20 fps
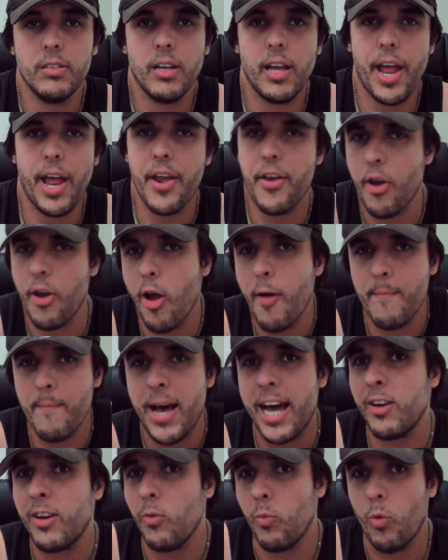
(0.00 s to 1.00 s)
And no
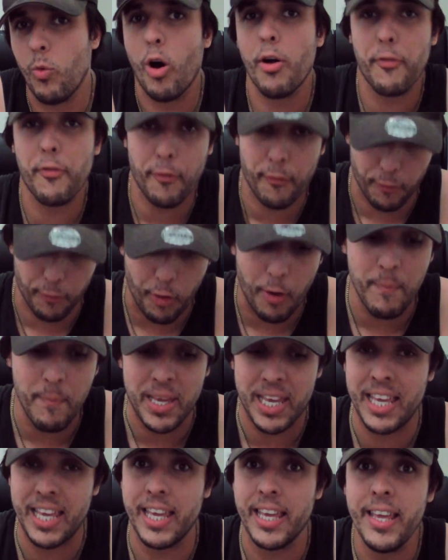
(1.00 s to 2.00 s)
matter what from
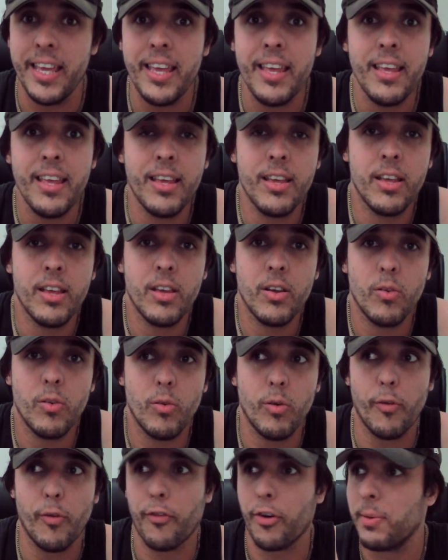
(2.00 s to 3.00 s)
here,
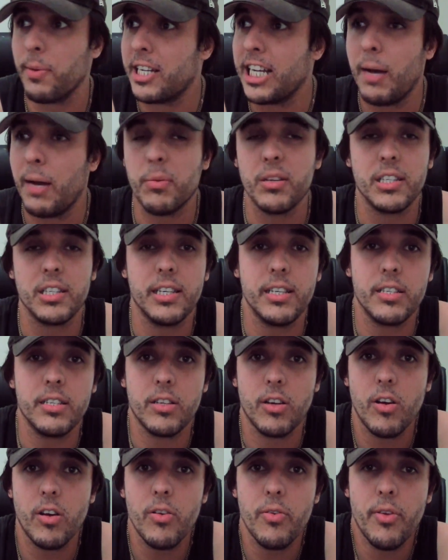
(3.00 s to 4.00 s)
or from a couple of years
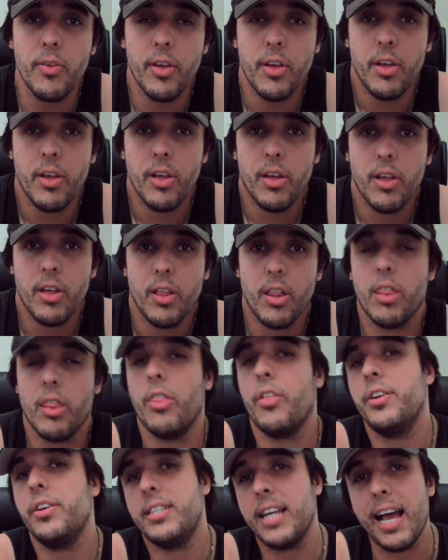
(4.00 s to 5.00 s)
ago,
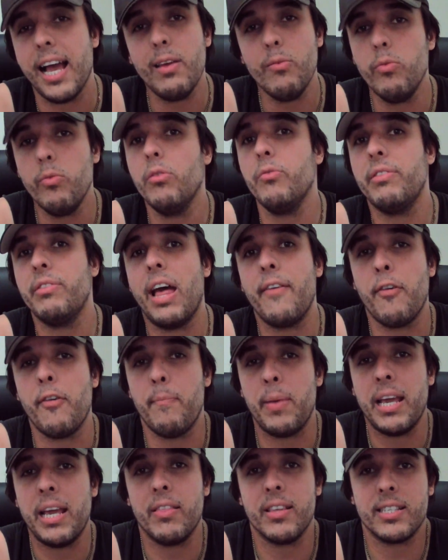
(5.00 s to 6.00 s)
the day will never
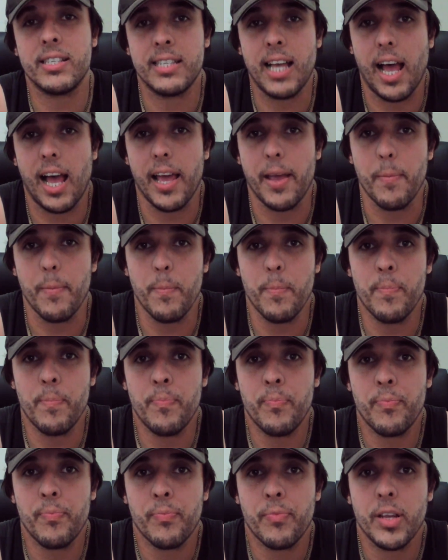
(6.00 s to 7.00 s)
be the same.
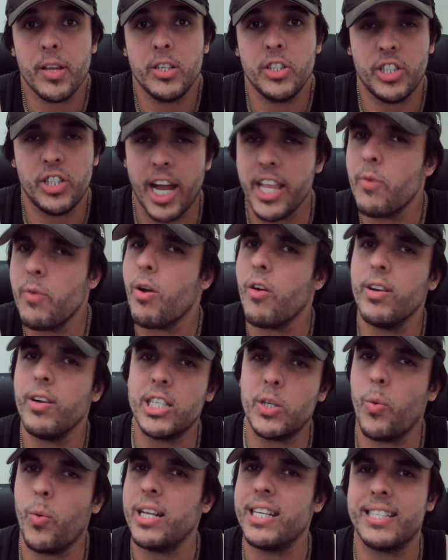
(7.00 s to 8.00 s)
January
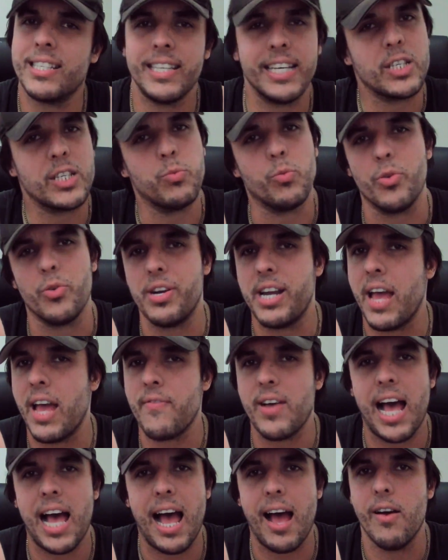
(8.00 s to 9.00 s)
26th will
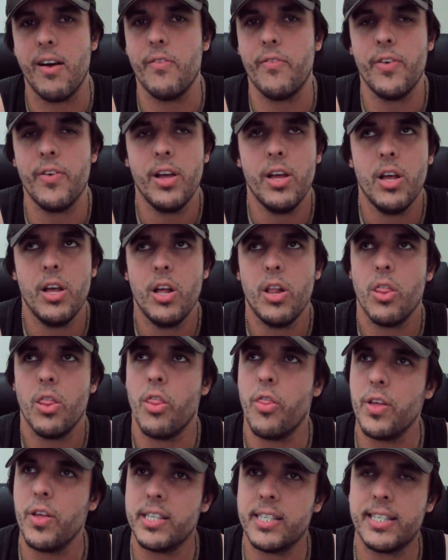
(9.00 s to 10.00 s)
never have
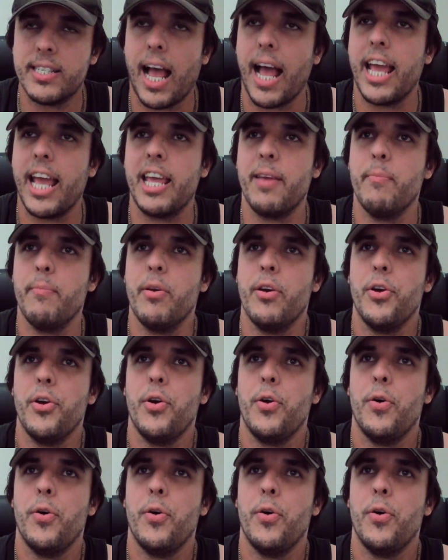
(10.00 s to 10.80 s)
the same